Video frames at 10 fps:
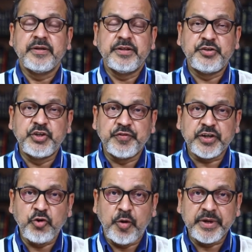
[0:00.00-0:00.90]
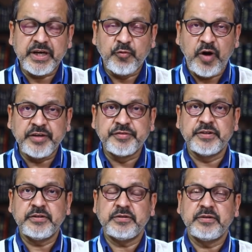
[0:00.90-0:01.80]
the Chief Economic
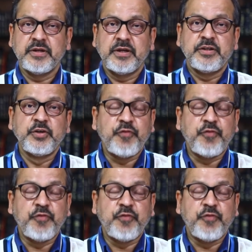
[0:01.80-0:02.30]
Advisor, the